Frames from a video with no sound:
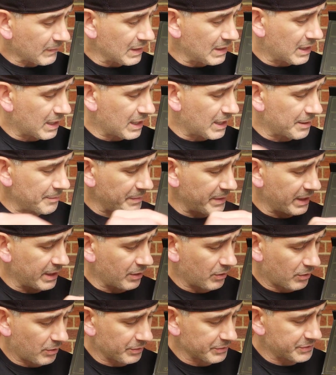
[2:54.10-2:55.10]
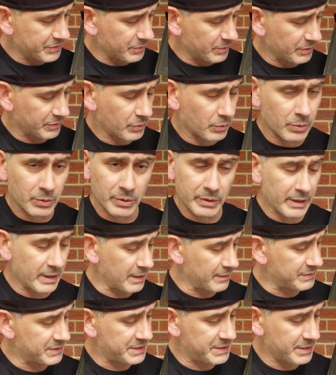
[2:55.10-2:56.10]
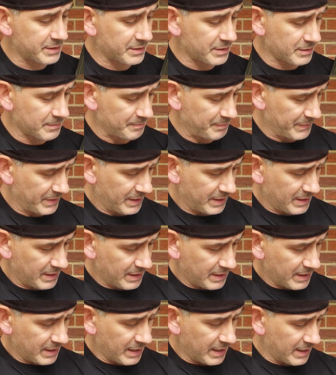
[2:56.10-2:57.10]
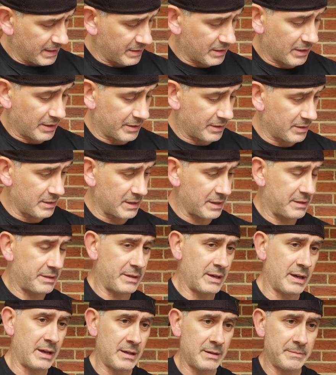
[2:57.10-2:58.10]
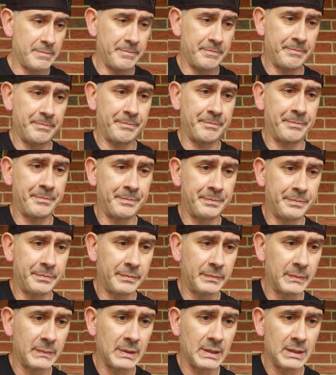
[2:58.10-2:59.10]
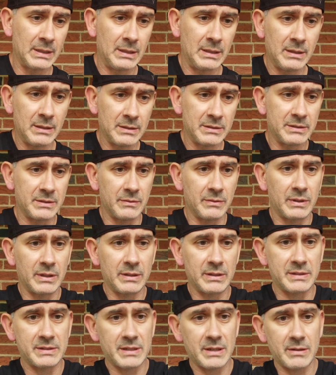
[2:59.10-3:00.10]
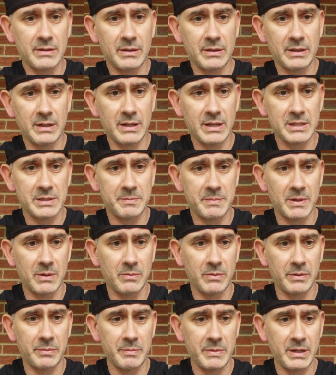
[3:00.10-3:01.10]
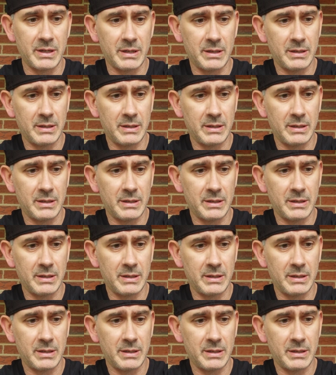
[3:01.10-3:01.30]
and also a Toor knife sticker. And underneath that, let's see if we can get this out here, guys, bear with me.